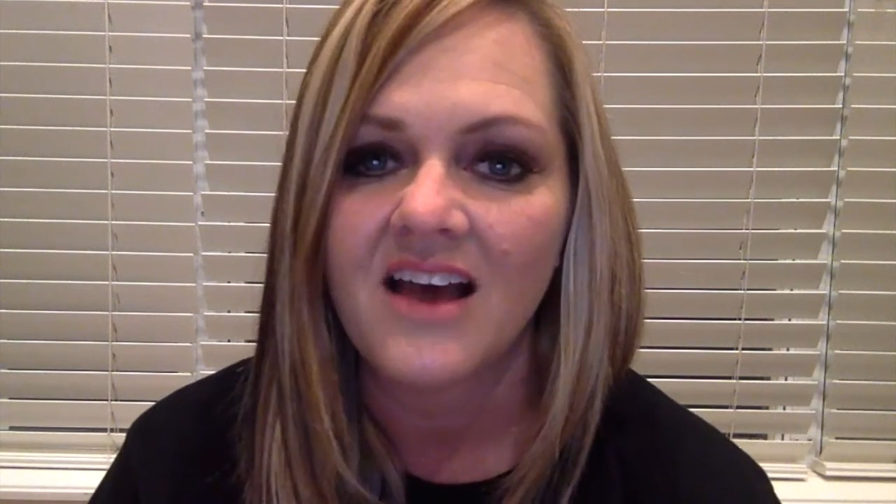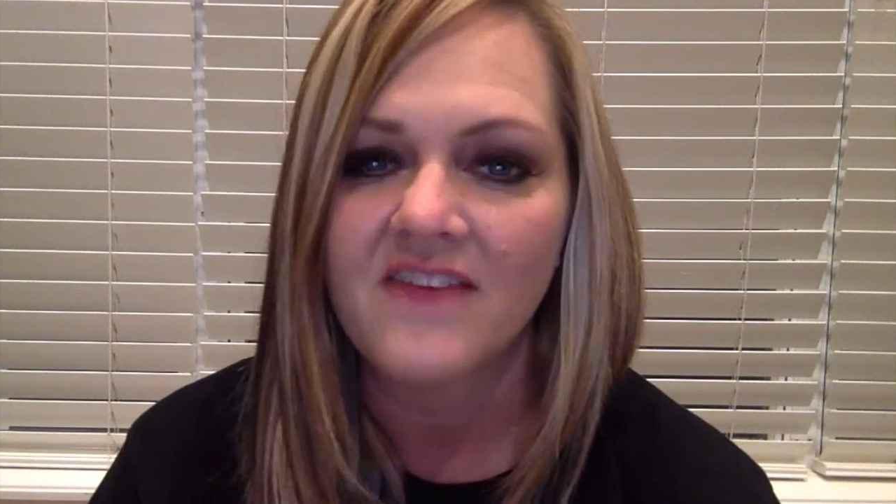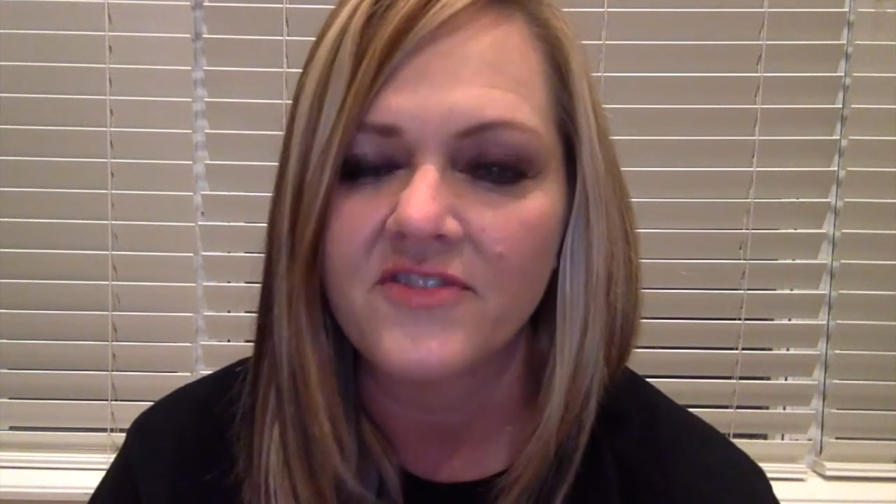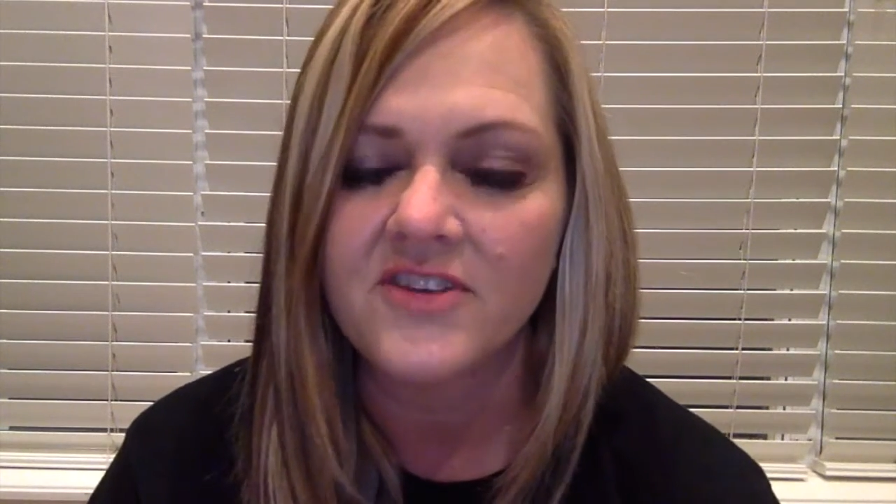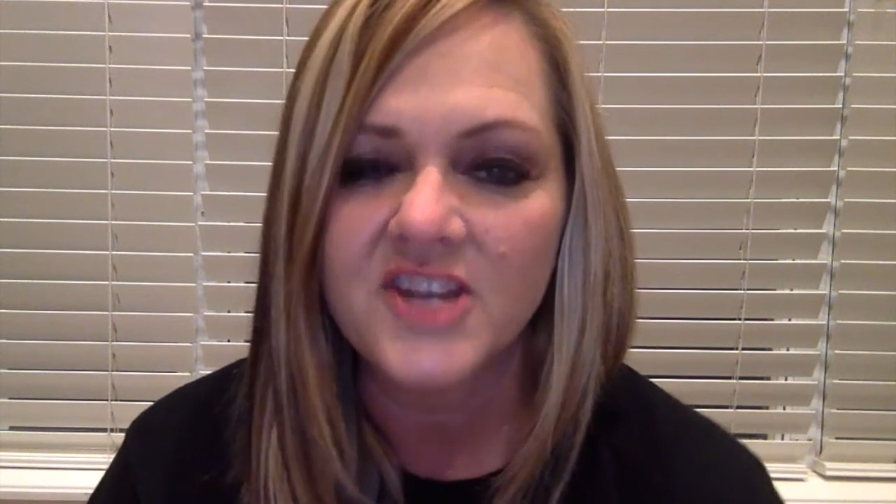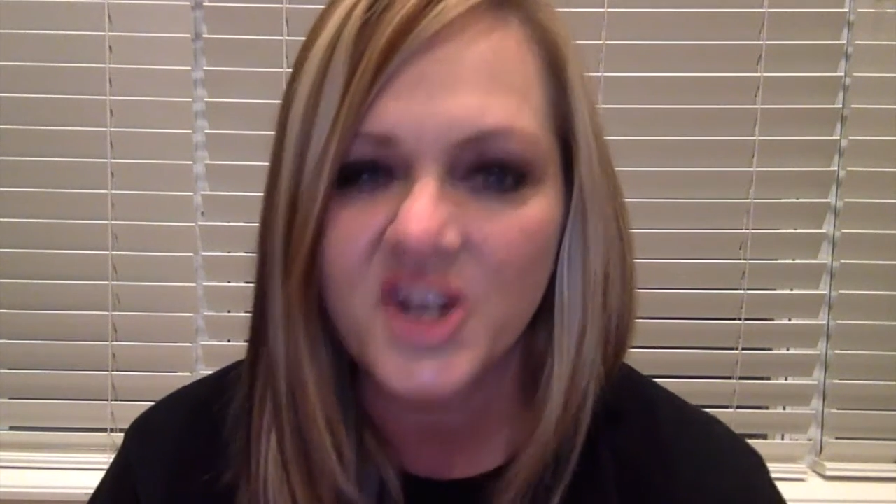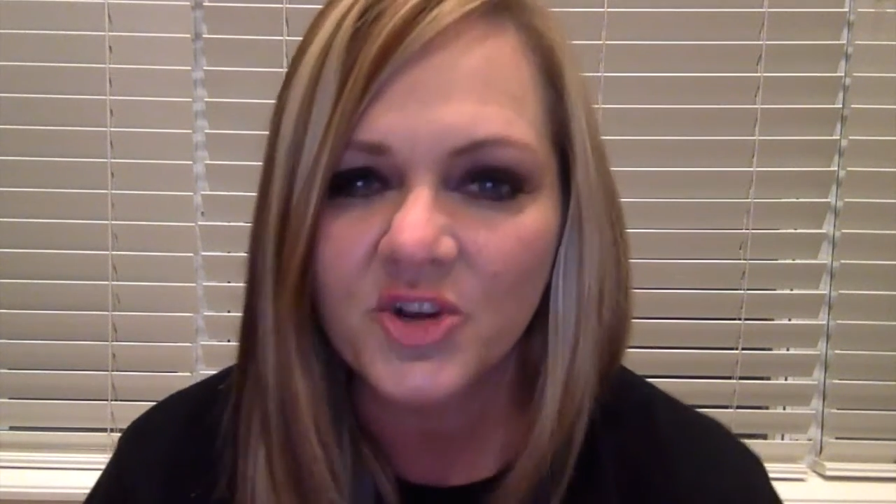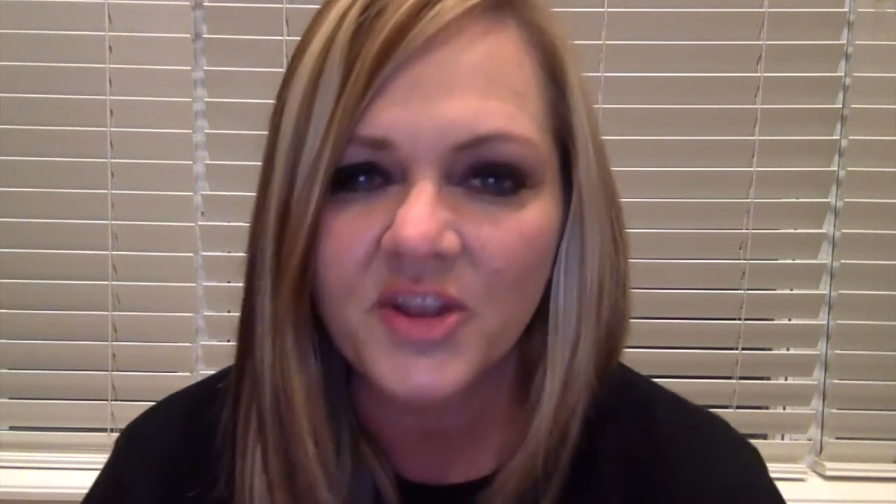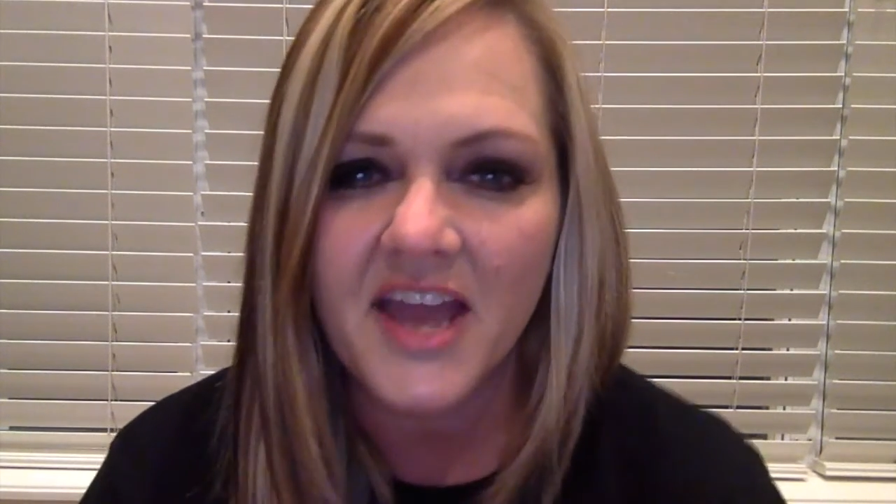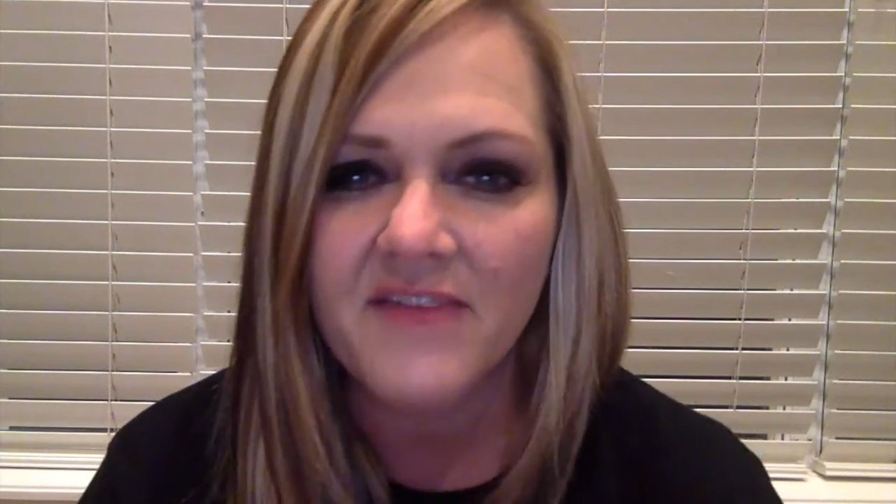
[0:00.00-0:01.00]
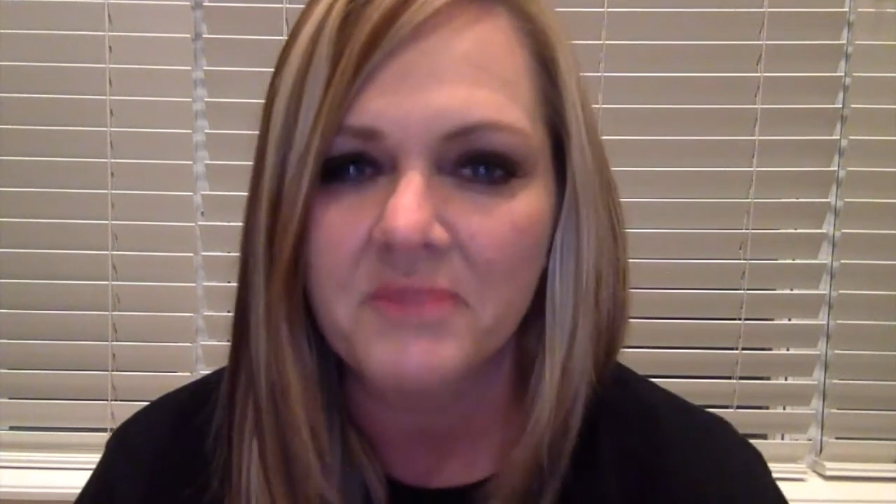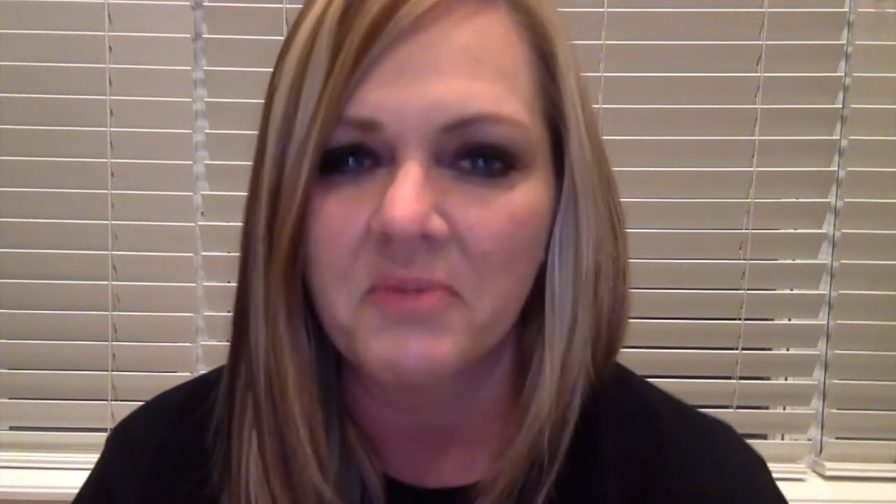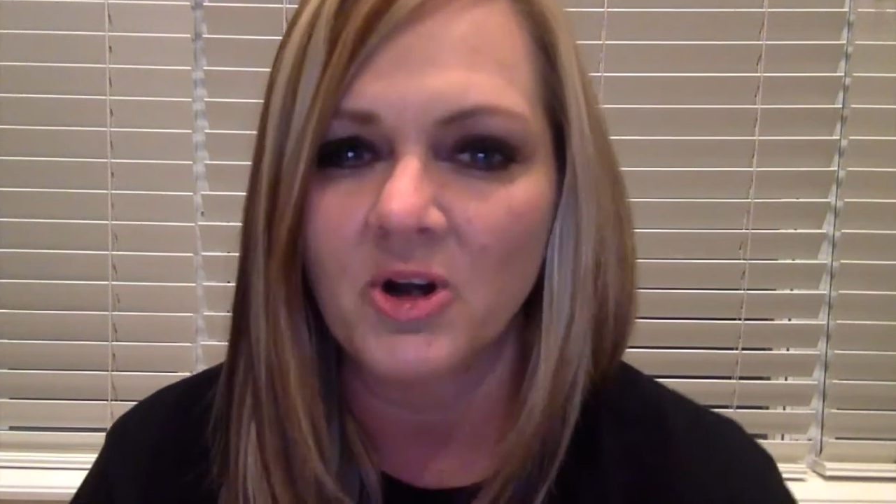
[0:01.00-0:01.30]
of nearly every